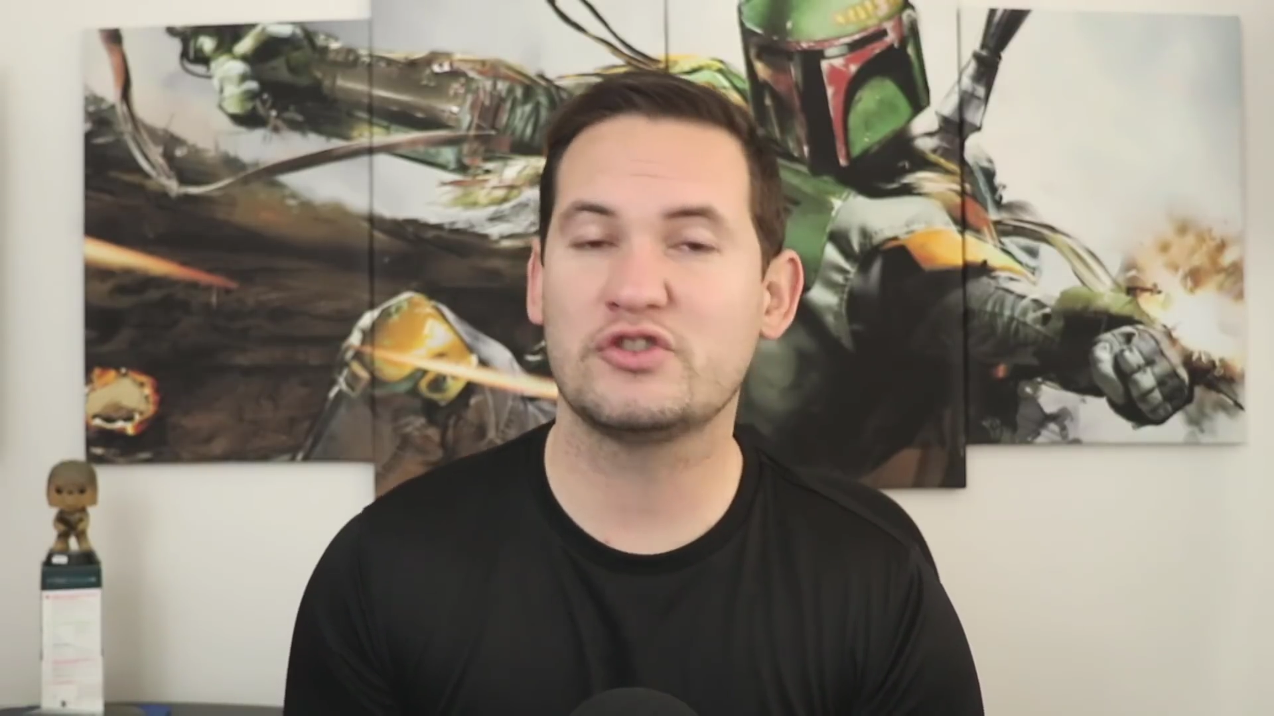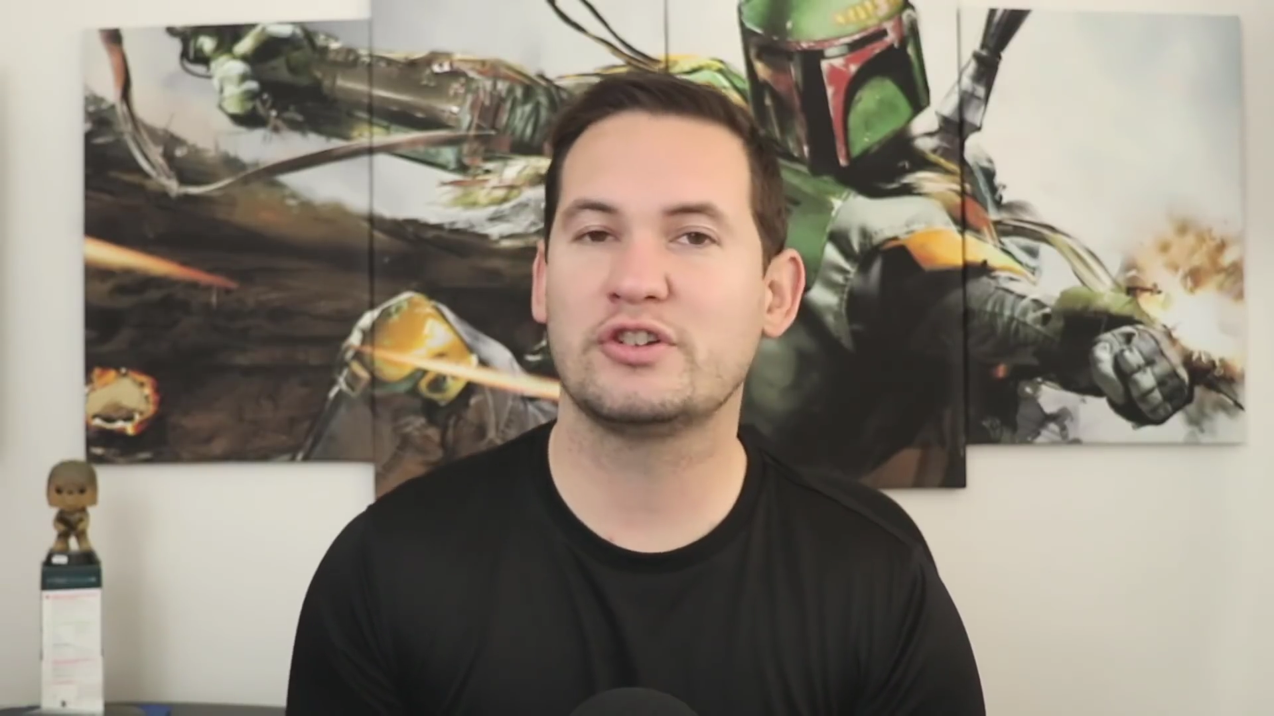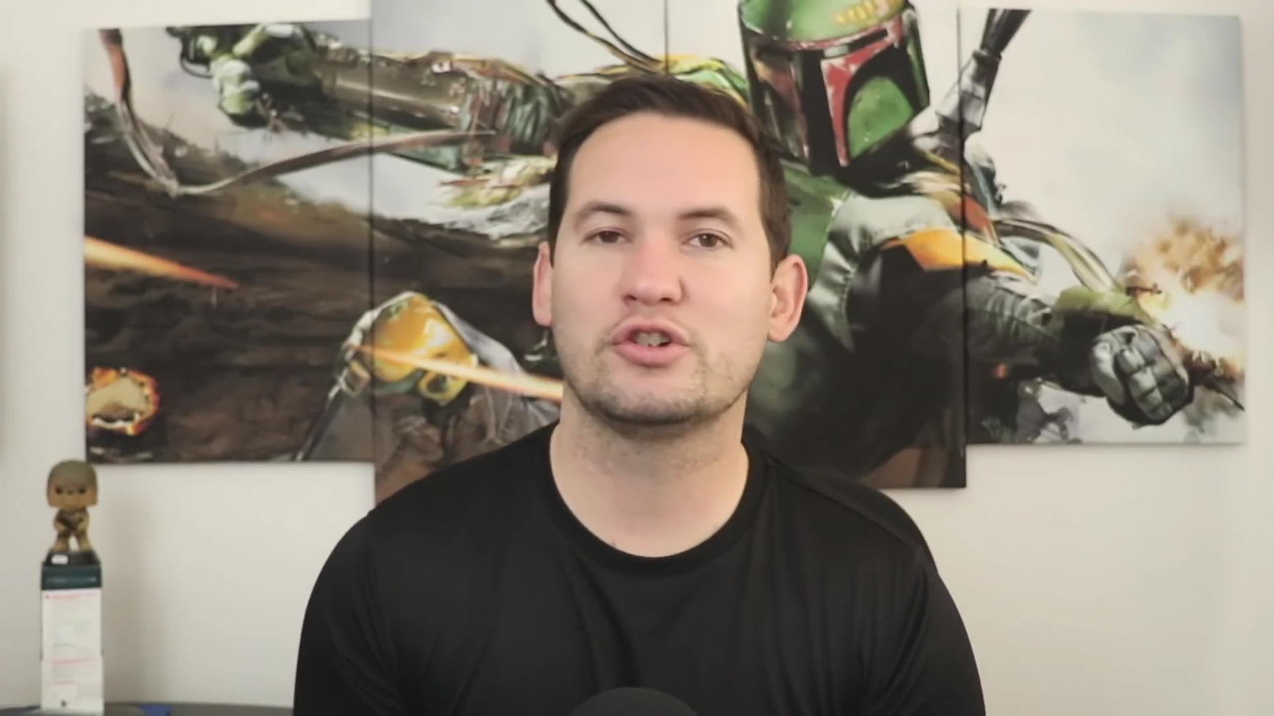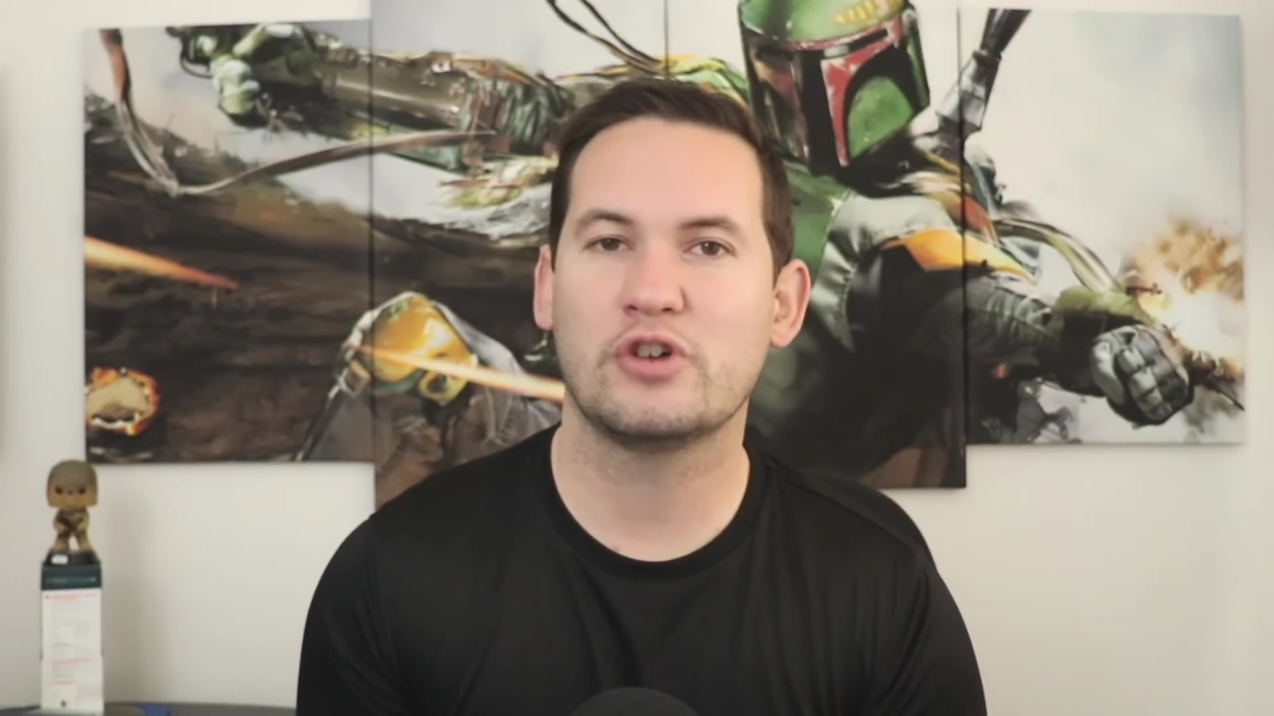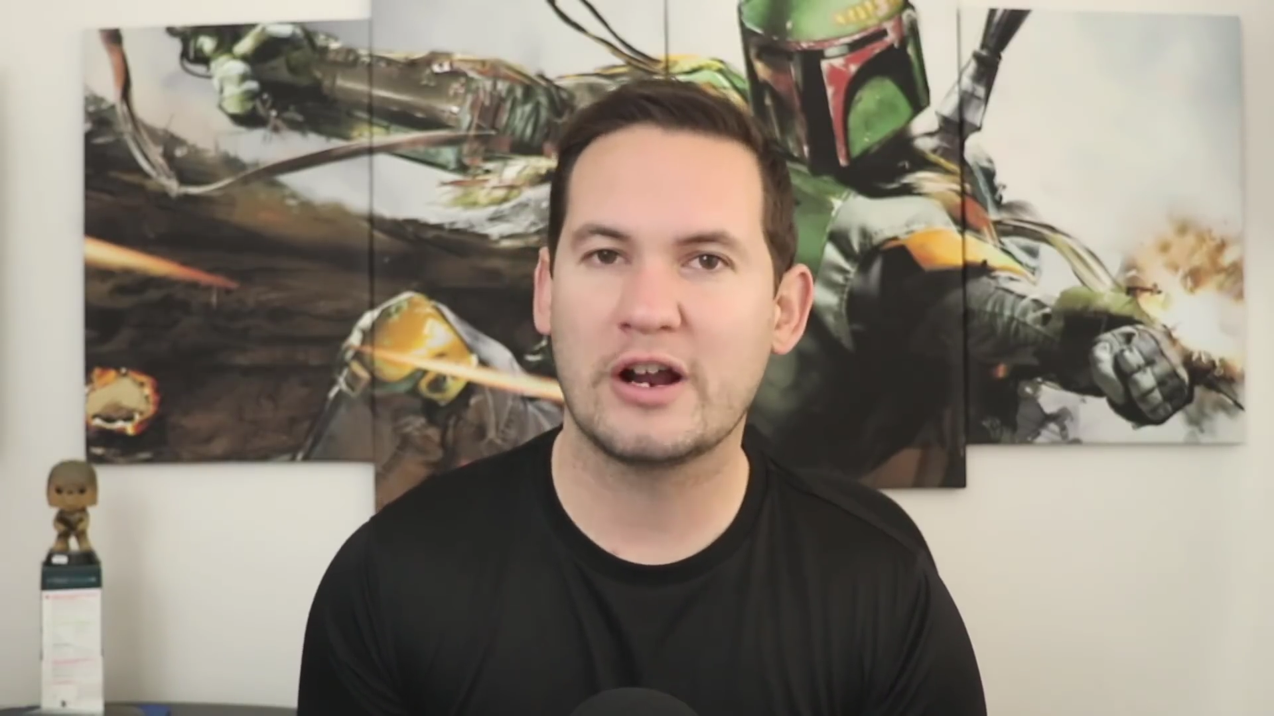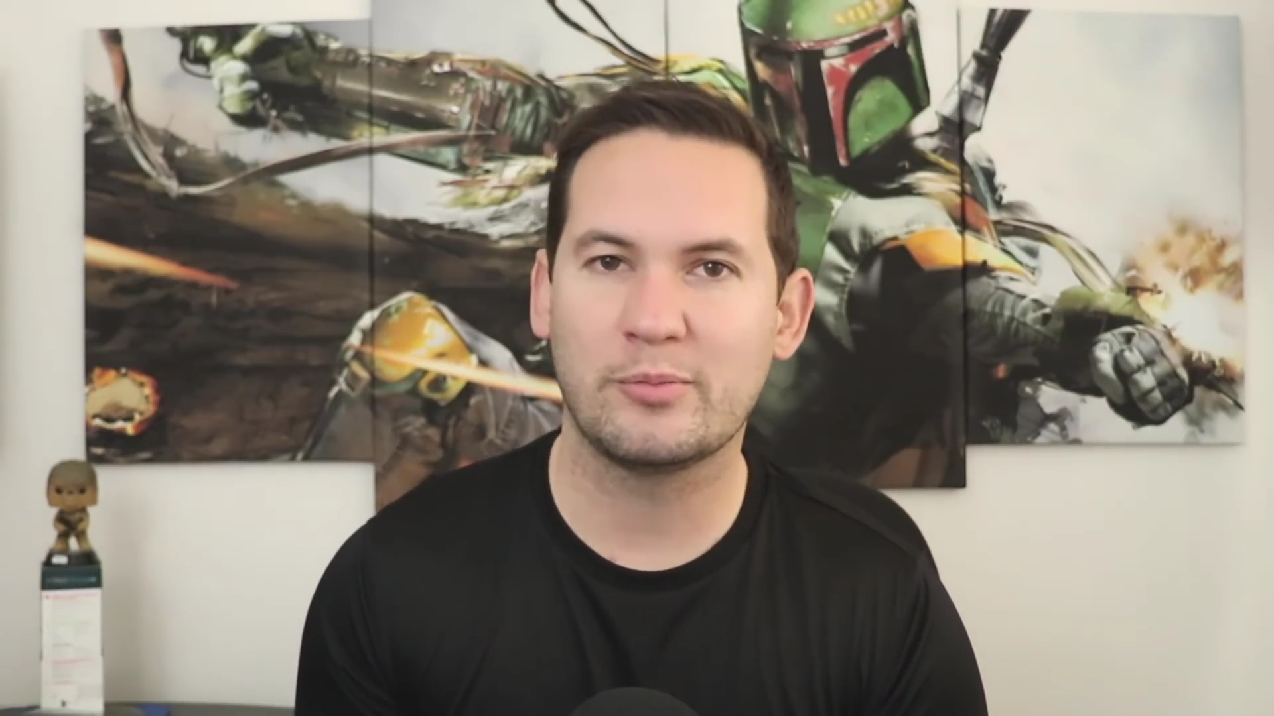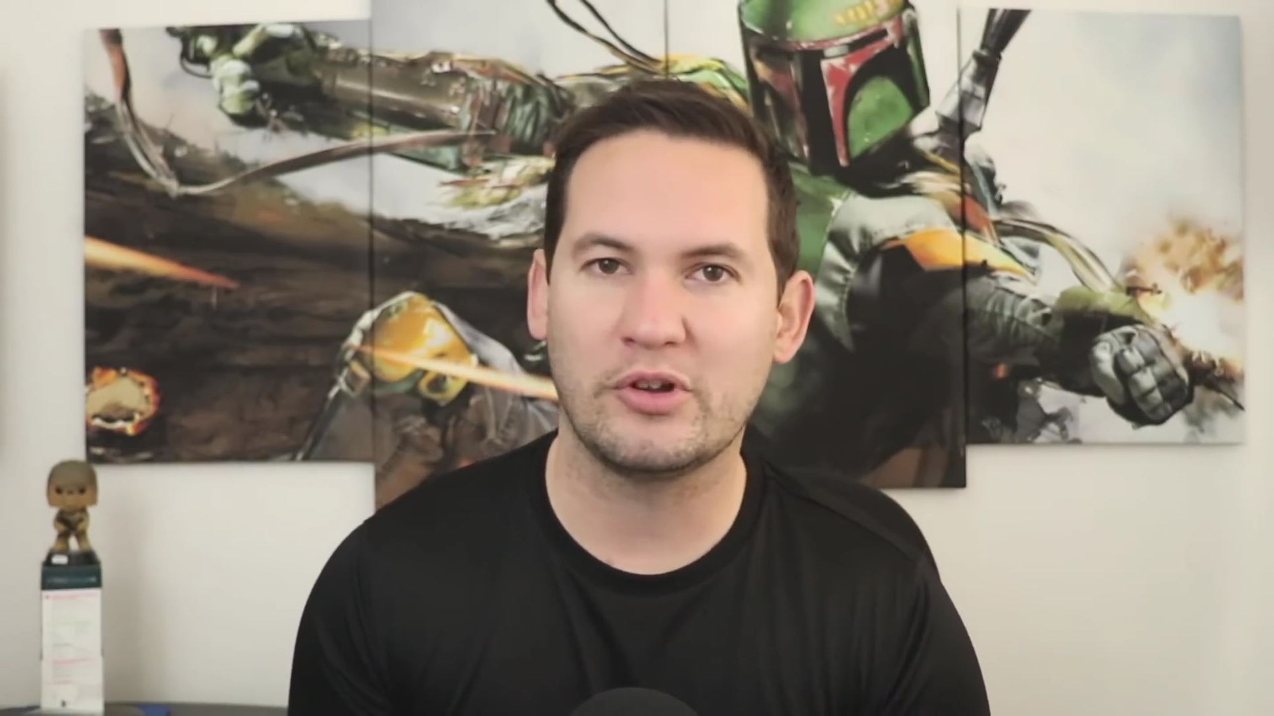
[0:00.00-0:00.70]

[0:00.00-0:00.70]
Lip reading: incredible.